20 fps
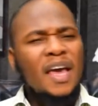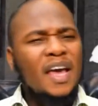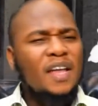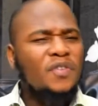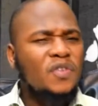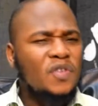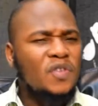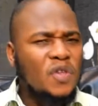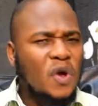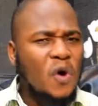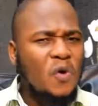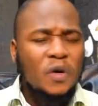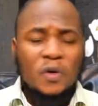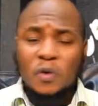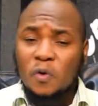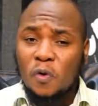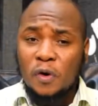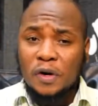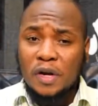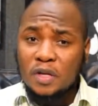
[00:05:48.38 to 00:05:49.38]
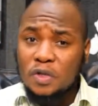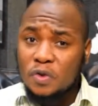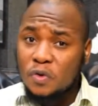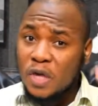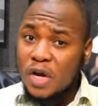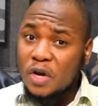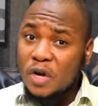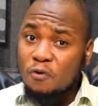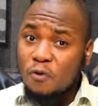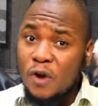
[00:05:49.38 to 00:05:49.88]
It's known according to
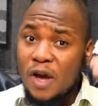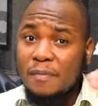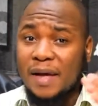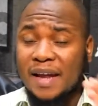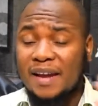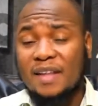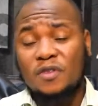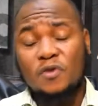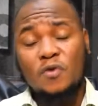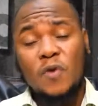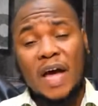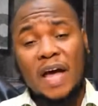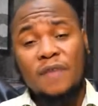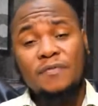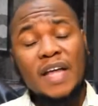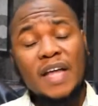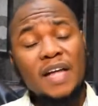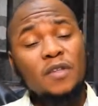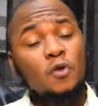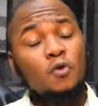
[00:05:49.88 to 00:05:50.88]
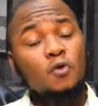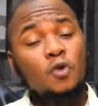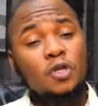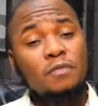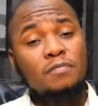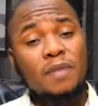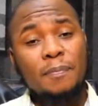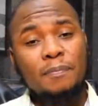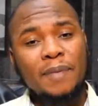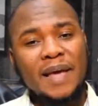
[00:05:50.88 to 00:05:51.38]
the agreement that you have that you
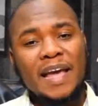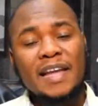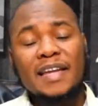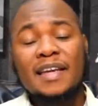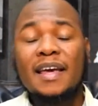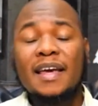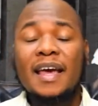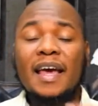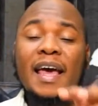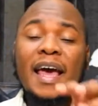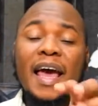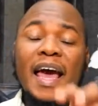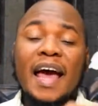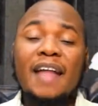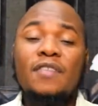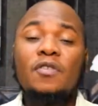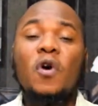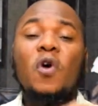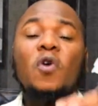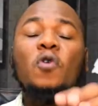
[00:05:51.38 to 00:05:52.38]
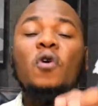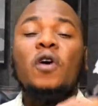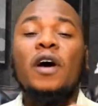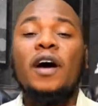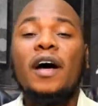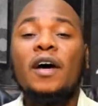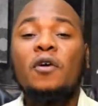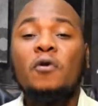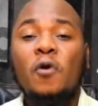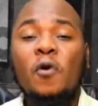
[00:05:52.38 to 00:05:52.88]
should be paid at
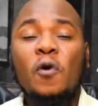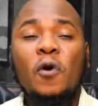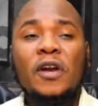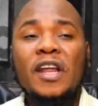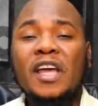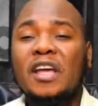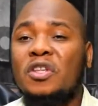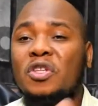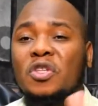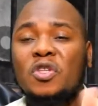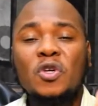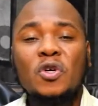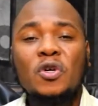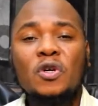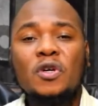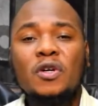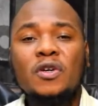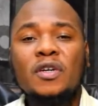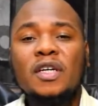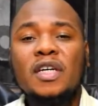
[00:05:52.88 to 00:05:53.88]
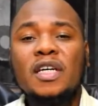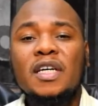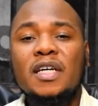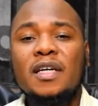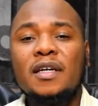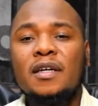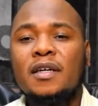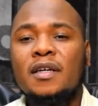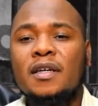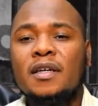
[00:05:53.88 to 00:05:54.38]
according to
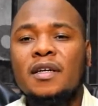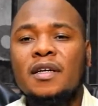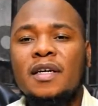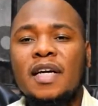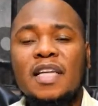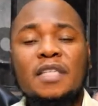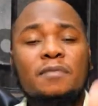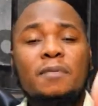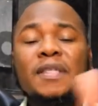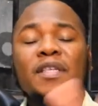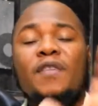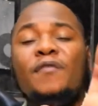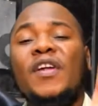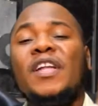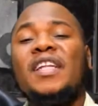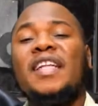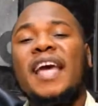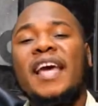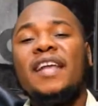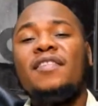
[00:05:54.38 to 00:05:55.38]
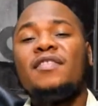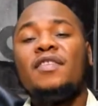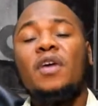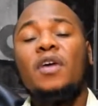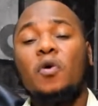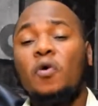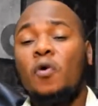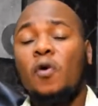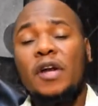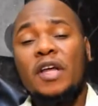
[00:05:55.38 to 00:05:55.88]
a specific date
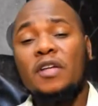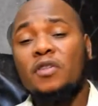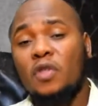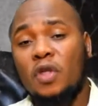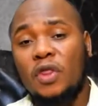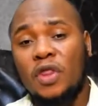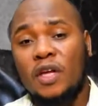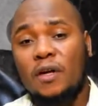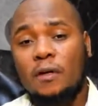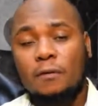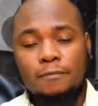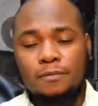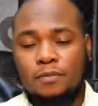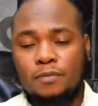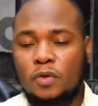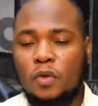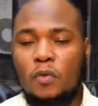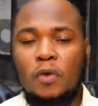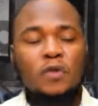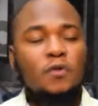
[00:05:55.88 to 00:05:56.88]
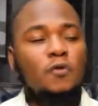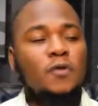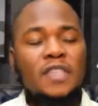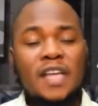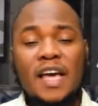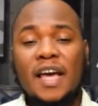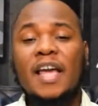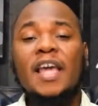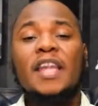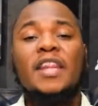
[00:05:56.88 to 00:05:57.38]
according to the what you
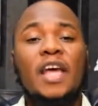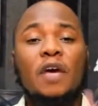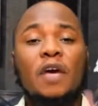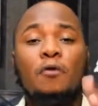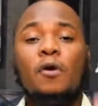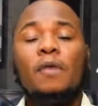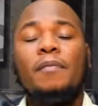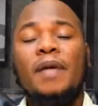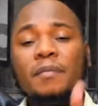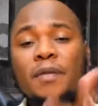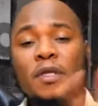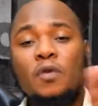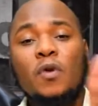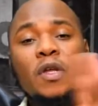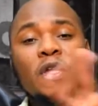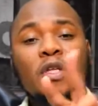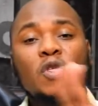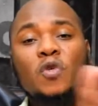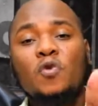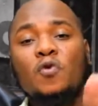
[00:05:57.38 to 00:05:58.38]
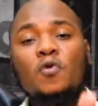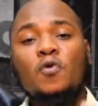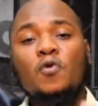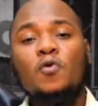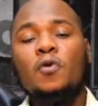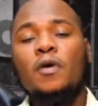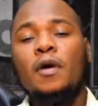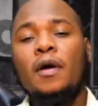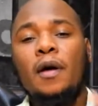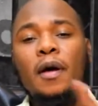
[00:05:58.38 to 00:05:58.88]
say the agreement between the
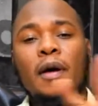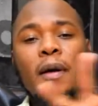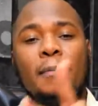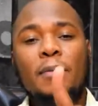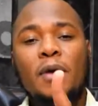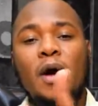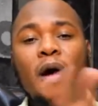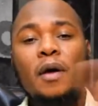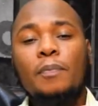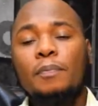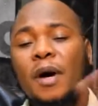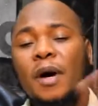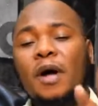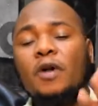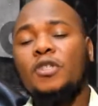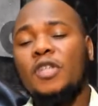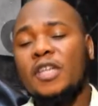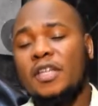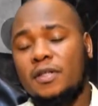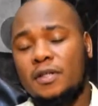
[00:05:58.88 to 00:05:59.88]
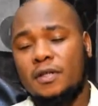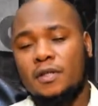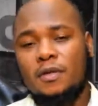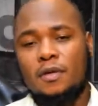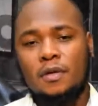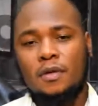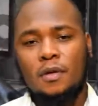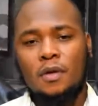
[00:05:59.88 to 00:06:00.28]
two parties.